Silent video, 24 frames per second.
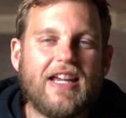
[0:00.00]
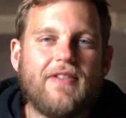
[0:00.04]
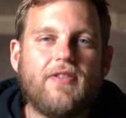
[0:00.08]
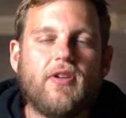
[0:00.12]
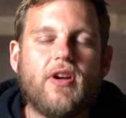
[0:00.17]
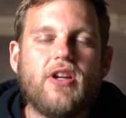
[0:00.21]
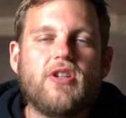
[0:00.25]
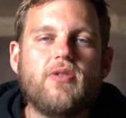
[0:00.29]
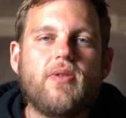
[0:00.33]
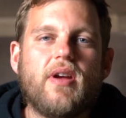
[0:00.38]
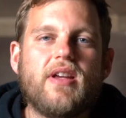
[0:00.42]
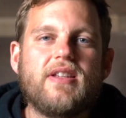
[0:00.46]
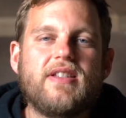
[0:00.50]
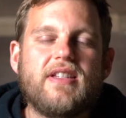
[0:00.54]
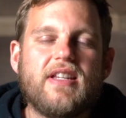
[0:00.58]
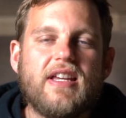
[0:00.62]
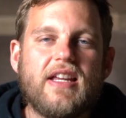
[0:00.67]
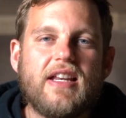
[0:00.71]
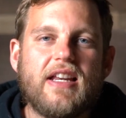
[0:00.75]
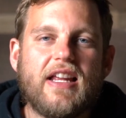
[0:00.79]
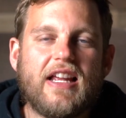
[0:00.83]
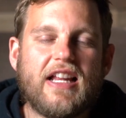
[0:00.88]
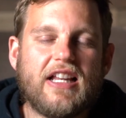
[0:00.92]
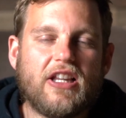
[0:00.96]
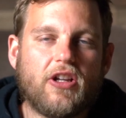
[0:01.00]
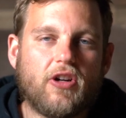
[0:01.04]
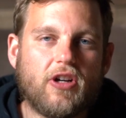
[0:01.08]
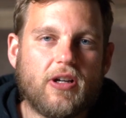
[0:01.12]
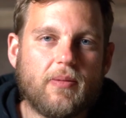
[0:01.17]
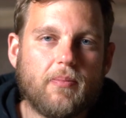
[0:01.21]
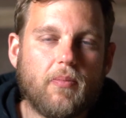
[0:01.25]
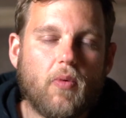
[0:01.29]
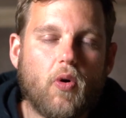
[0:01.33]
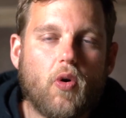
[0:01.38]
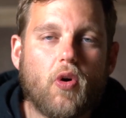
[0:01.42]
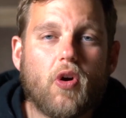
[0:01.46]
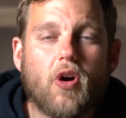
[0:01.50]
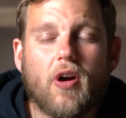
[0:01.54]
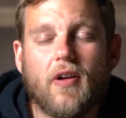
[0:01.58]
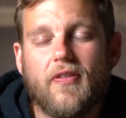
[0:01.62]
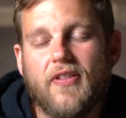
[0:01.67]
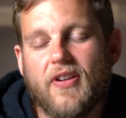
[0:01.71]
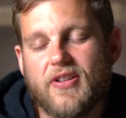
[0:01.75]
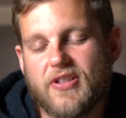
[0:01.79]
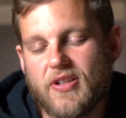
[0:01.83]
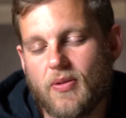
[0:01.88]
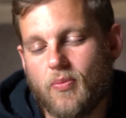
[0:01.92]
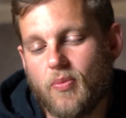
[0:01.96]
If you're interested in learning more, or if
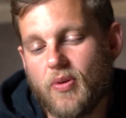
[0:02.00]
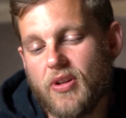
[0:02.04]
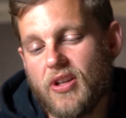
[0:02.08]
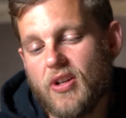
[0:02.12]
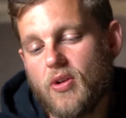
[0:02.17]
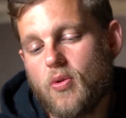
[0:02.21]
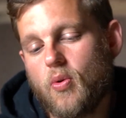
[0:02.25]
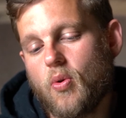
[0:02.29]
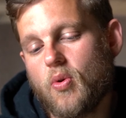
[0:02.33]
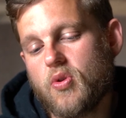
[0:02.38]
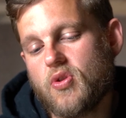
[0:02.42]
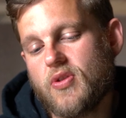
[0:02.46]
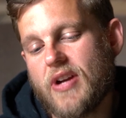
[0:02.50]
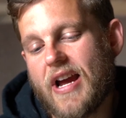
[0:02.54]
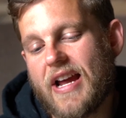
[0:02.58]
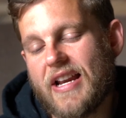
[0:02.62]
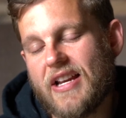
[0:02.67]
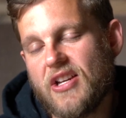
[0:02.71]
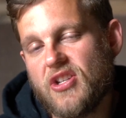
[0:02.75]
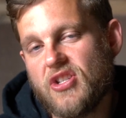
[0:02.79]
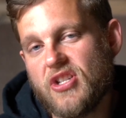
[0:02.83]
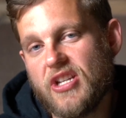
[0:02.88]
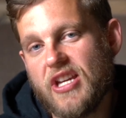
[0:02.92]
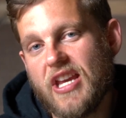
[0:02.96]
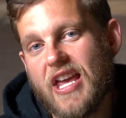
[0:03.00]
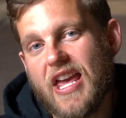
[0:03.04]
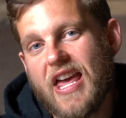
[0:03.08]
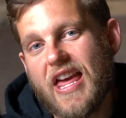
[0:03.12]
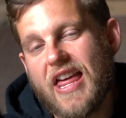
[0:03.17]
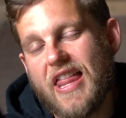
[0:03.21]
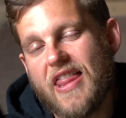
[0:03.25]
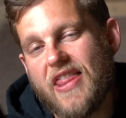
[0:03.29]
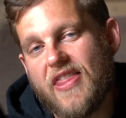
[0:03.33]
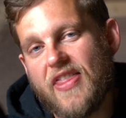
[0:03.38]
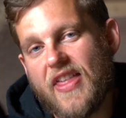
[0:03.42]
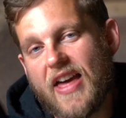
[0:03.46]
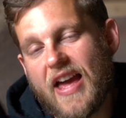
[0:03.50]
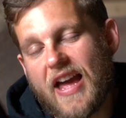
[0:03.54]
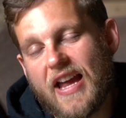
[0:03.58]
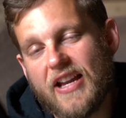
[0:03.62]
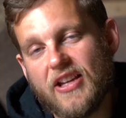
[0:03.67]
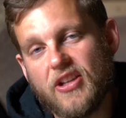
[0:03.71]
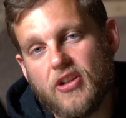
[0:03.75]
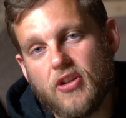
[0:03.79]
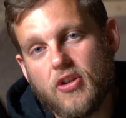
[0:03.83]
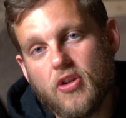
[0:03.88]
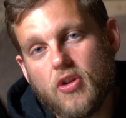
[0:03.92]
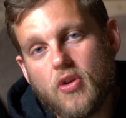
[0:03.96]
there's a really cool strategy
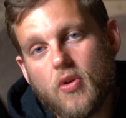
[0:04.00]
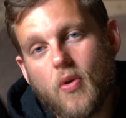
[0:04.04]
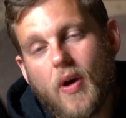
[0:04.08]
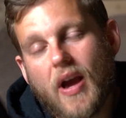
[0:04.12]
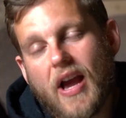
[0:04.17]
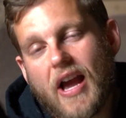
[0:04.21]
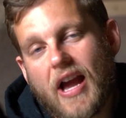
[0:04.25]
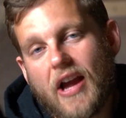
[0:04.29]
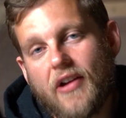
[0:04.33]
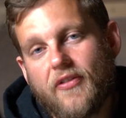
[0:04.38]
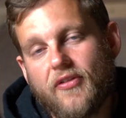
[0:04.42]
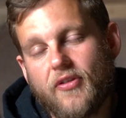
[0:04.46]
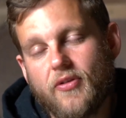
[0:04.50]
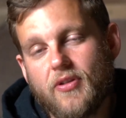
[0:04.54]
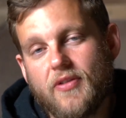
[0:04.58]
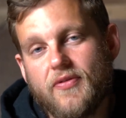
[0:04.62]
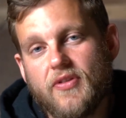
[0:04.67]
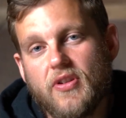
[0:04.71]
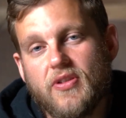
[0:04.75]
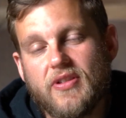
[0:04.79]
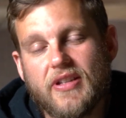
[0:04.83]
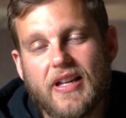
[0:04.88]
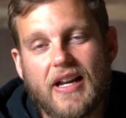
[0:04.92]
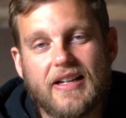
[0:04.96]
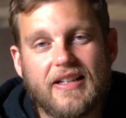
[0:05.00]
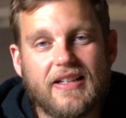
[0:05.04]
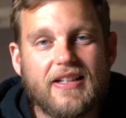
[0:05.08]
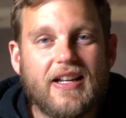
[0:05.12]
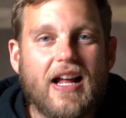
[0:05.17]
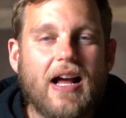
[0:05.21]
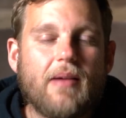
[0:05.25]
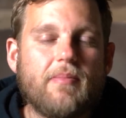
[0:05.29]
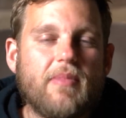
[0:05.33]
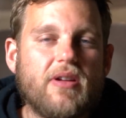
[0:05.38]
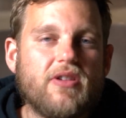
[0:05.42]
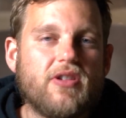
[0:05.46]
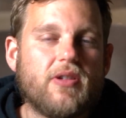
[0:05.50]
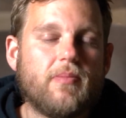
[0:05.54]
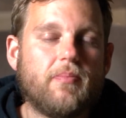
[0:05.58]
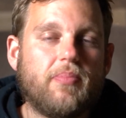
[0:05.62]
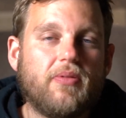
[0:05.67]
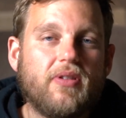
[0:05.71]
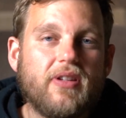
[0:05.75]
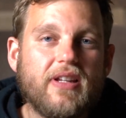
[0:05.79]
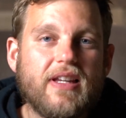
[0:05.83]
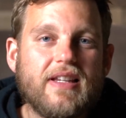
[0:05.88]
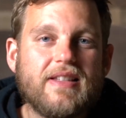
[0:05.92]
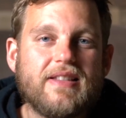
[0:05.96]
that you have for reviews that I did not mention,
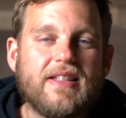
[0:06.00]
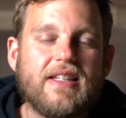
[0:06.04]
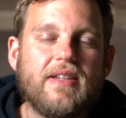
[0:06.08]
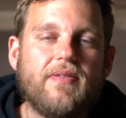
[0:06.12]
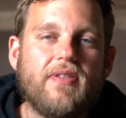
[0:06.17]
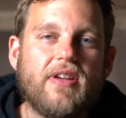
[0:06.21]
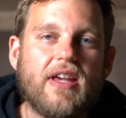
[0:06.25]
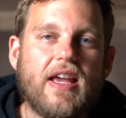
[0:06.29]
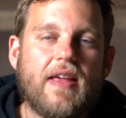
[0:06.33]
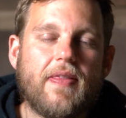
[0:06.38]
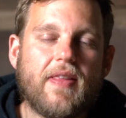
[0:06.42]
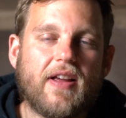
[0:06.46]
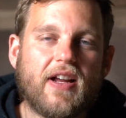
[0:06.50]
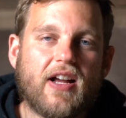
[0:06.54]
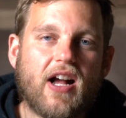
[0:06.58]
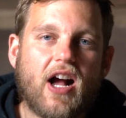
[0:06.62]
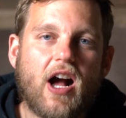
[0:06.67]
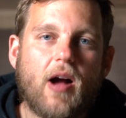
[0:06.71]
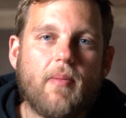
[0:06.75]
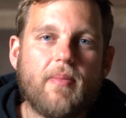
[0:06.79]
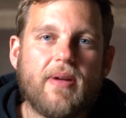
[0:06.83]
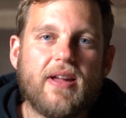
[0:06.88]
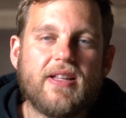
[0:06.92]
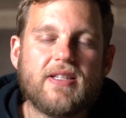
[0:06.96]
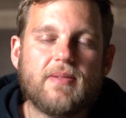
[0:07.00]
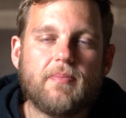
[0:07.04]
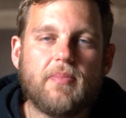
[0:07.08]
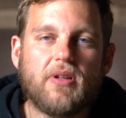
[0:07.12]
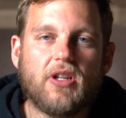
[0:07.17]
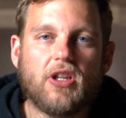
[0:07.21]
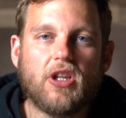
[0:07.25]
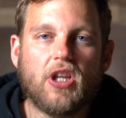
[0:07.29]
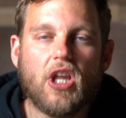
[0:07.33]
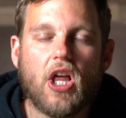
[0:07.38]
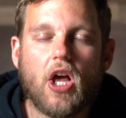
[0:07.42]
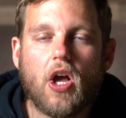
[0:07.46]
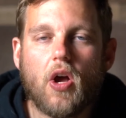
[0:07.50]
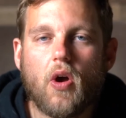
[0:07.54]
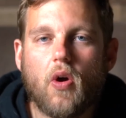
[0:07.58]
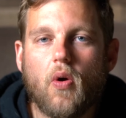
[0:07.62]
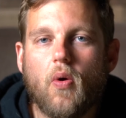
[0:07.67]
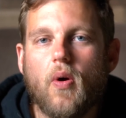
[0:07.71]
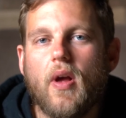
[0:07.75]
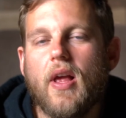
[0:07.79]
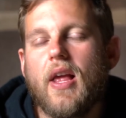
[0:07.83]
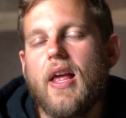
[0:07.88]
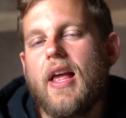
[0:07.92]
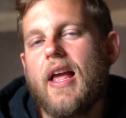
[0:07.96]
please leave it in the comments
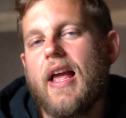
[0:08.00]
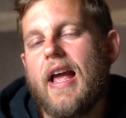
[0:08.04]
below.